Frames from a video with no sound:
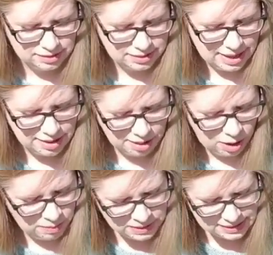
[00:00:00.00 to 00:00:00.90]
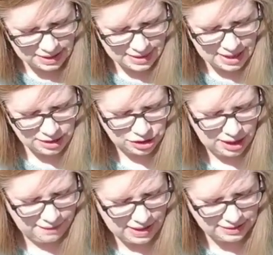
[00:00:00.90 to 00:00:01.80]
So yeah, almost done that. Should
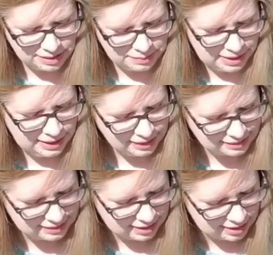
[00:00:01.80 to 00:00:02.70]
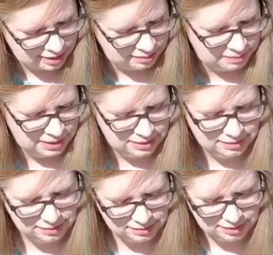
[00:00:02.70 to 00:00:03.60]
have that done by next time.
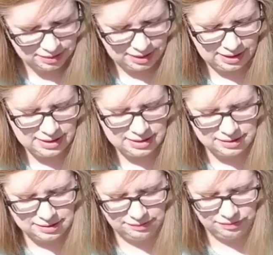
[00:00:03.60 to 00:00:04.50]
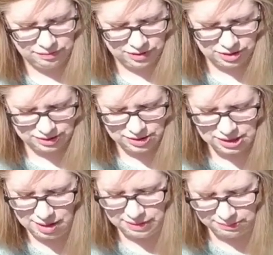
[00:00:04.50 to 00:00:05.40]
And which is good
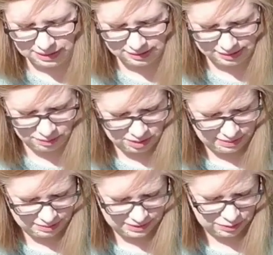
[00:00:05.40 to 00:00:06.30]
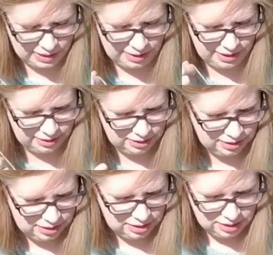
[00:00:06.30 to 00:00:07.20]
timing, because I want to be able to wear it.
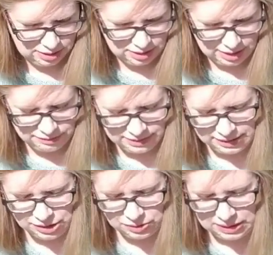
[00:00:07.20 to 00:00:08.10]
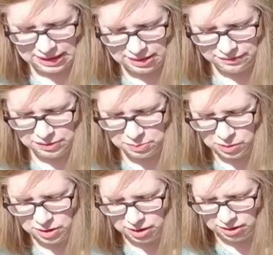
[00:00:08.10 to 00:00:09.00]
I really do need a few
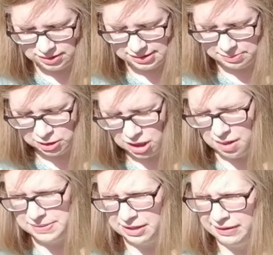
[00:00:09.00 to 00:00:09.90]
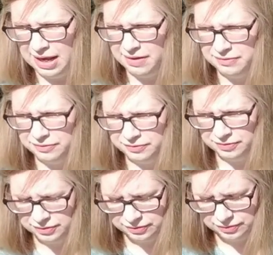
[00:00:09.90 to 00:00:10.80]
more summer tops. I only have
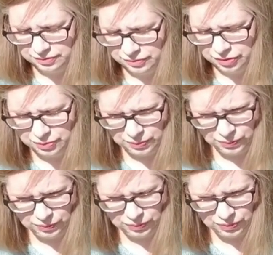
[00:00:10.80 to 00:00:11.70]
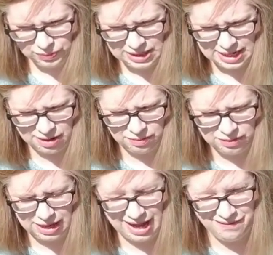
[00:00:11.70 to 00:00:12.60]
three
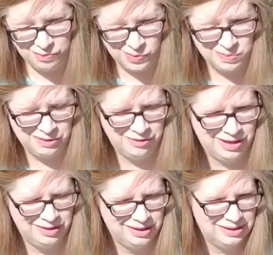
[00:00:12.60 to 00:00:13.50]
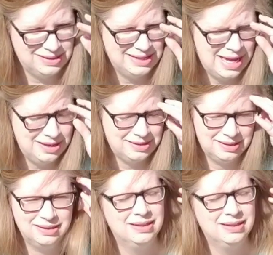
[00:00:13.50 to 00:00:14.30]
now. I haven't worn my ranunculus yet.